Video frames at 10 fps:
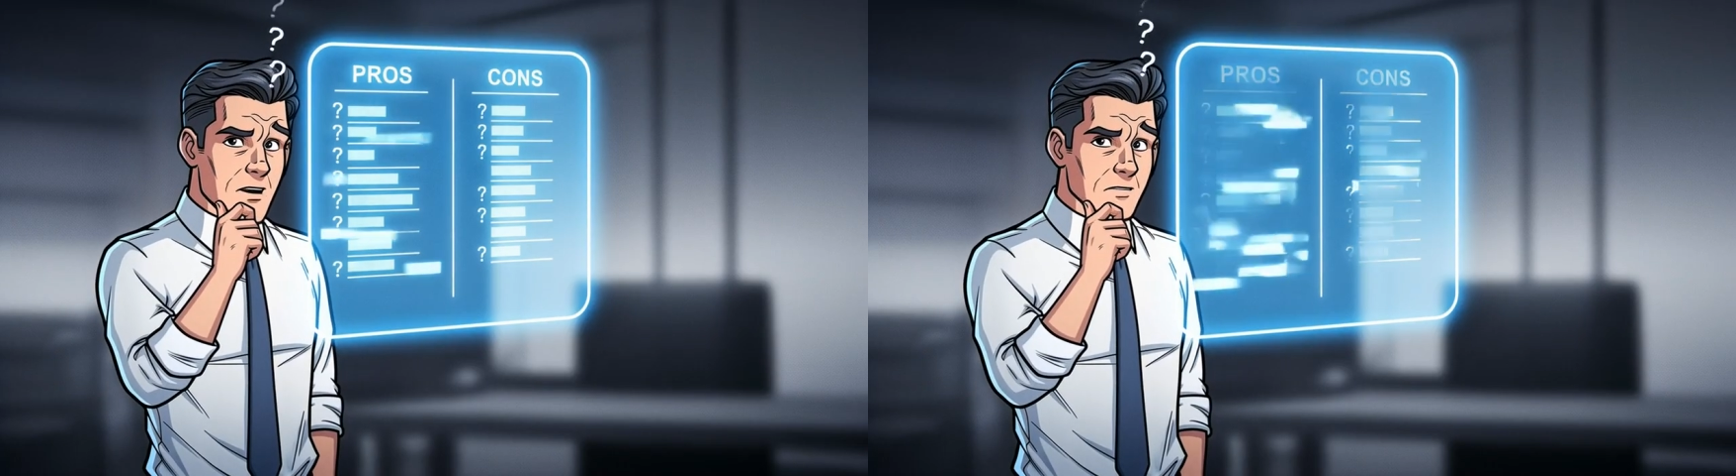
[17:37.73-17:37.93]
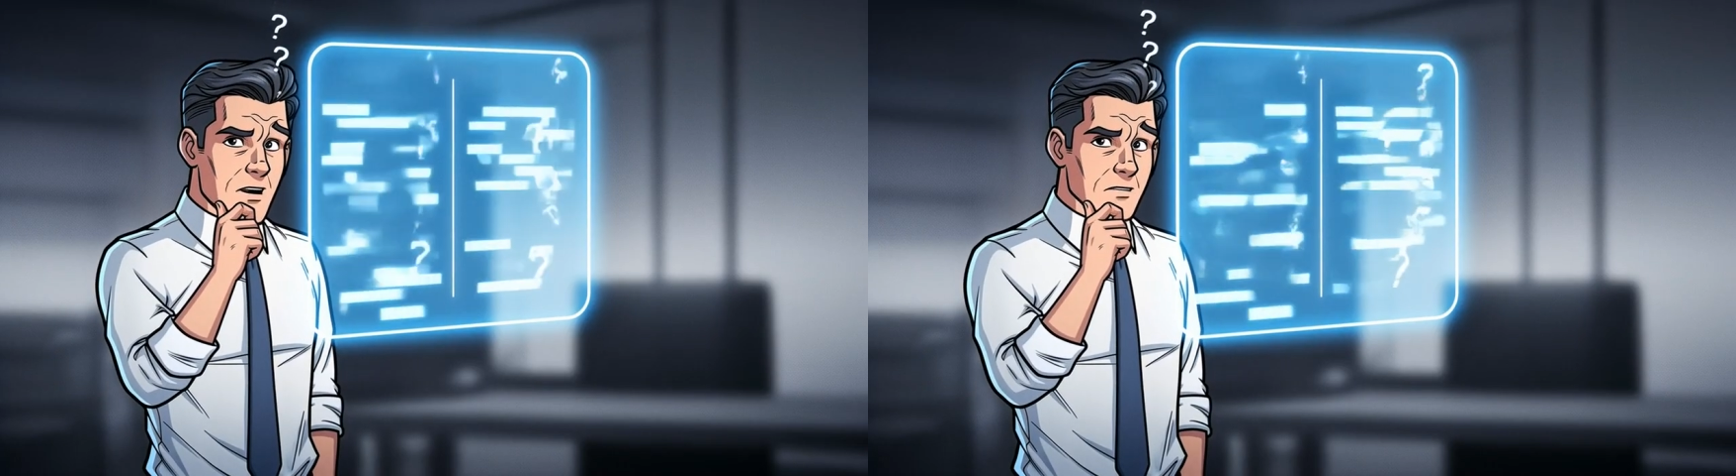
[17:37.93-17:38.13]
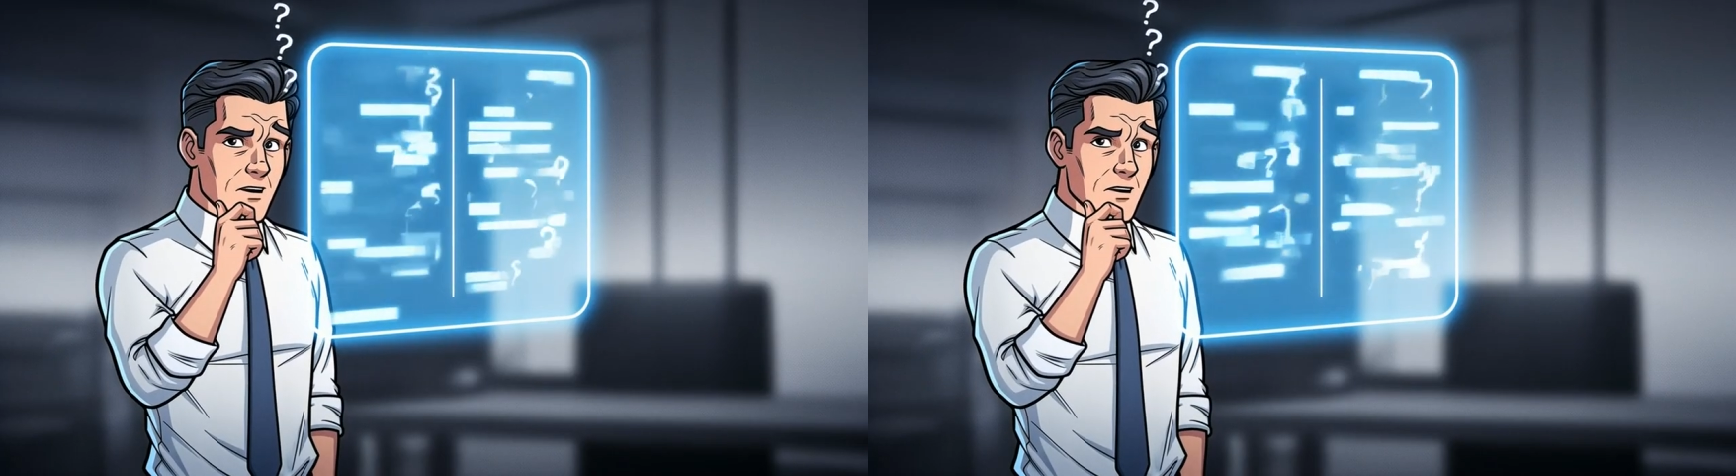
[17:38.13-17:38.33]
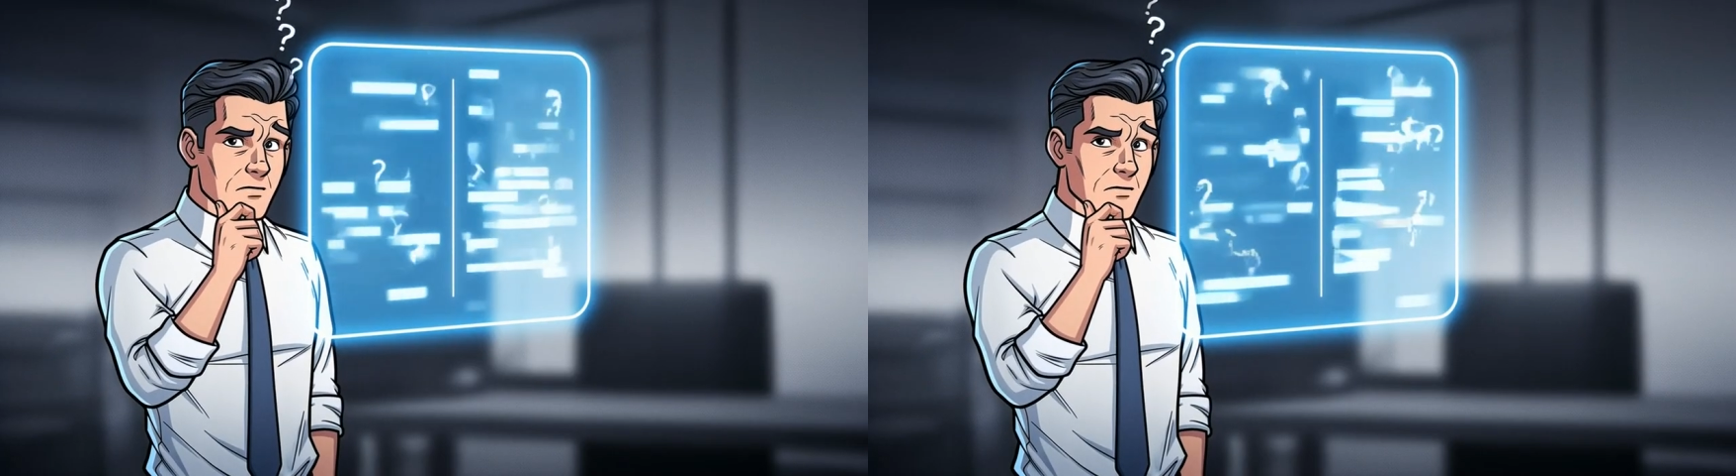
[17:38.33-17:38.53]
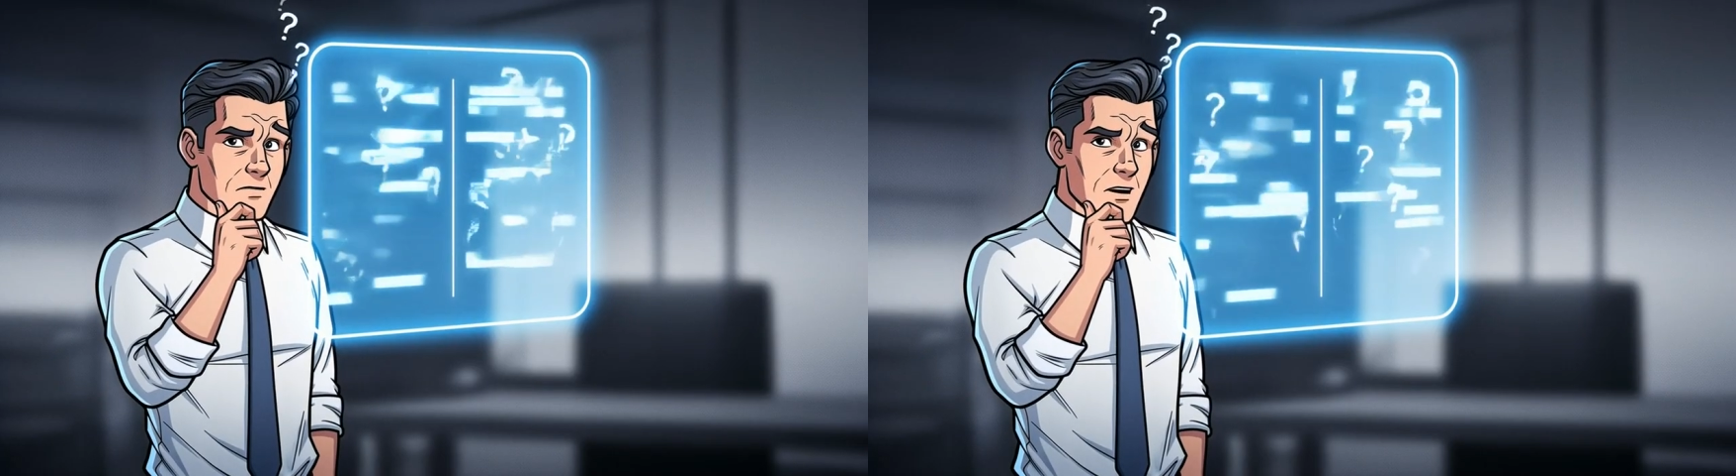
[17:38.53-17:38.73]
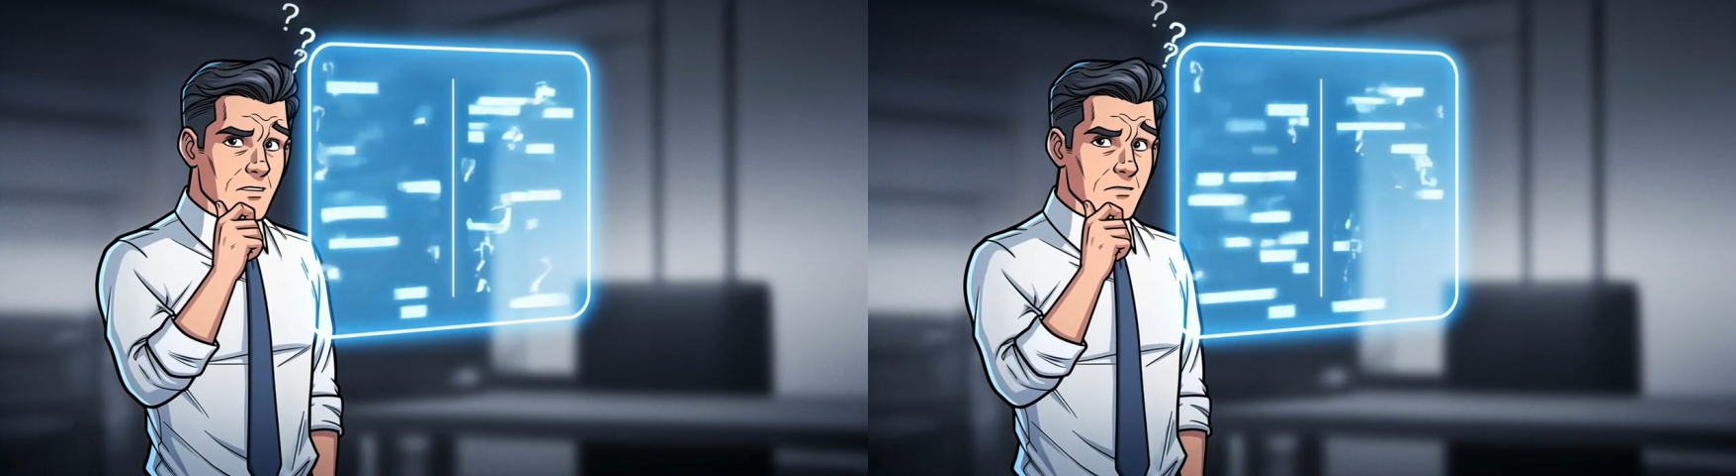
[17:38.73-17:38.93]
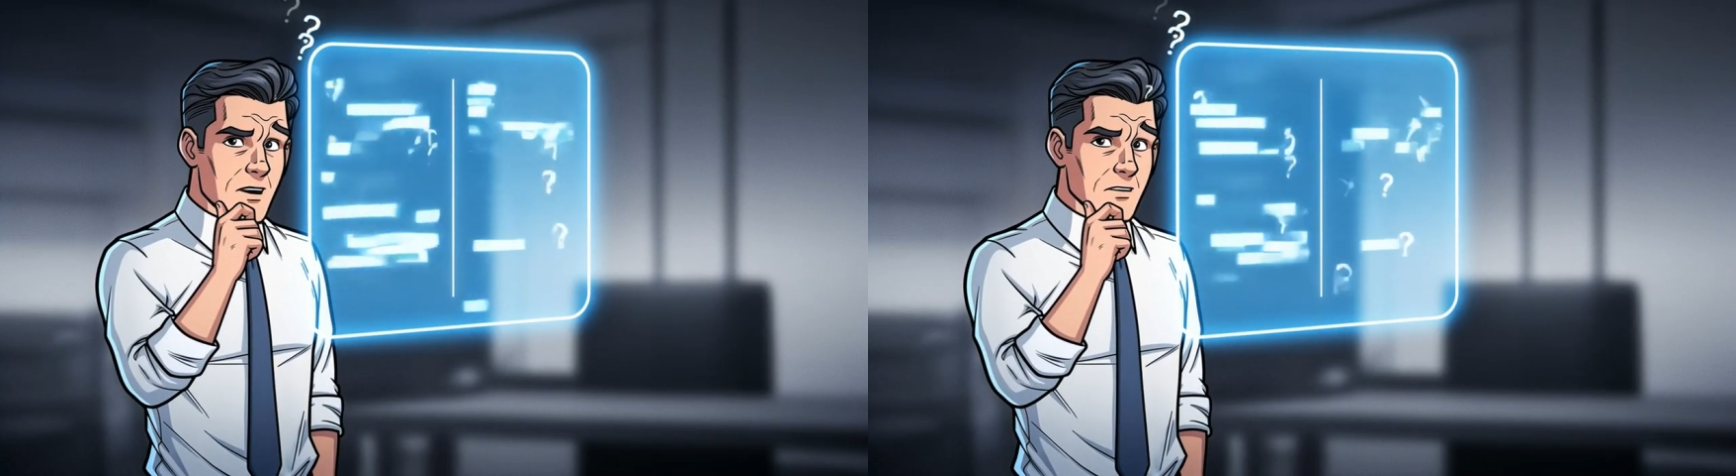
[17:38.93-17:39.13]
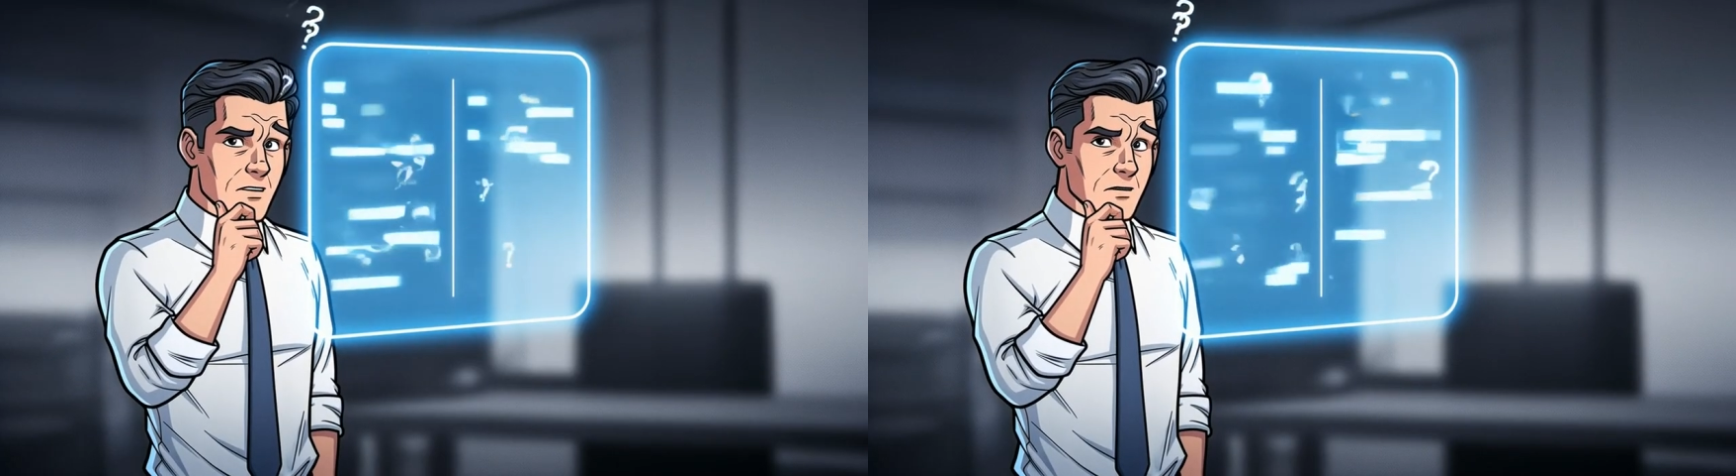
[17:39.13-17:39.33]
when the future's
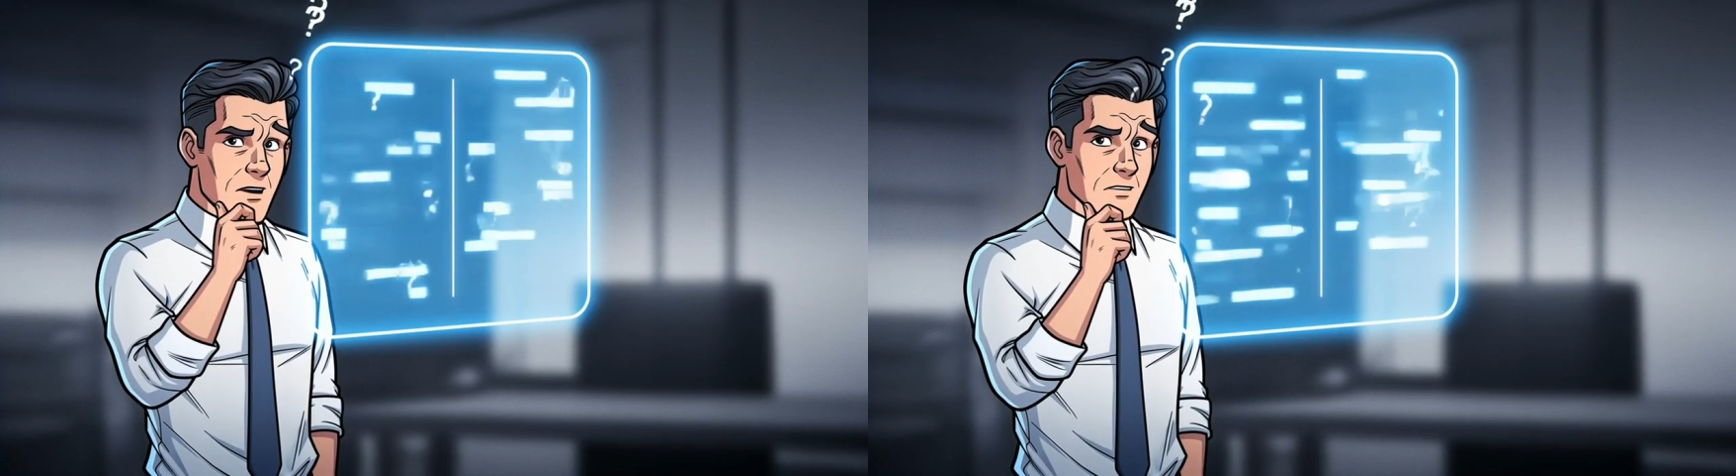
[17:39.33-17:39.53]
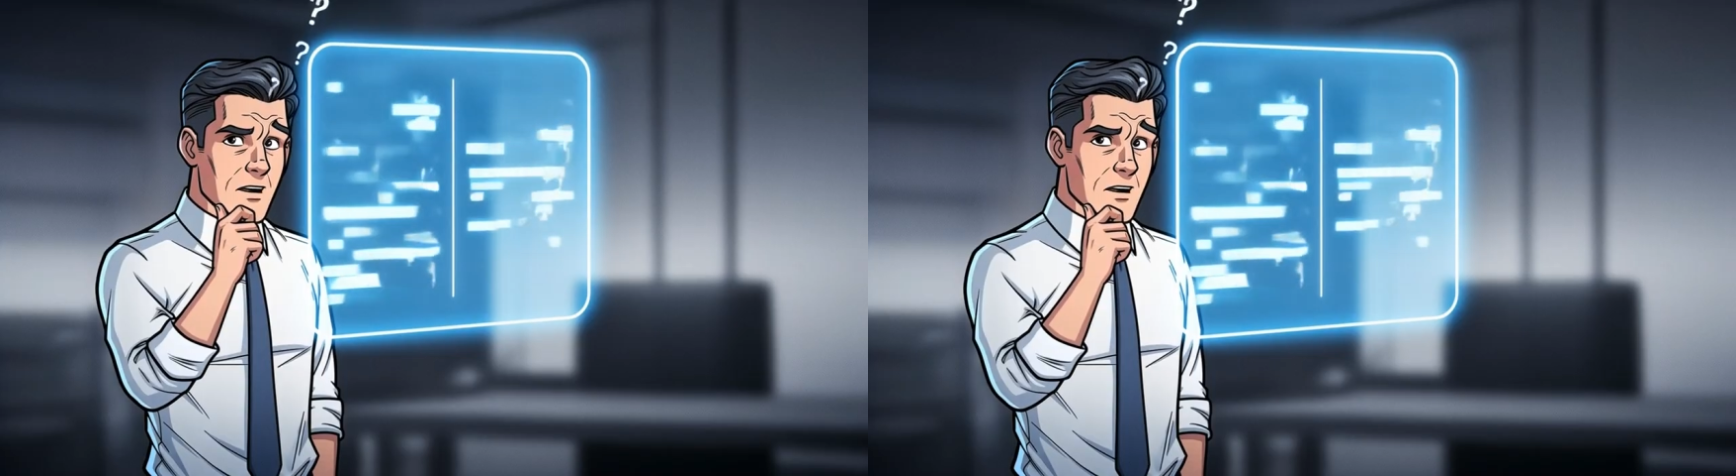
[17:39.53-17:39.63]
unpredictable,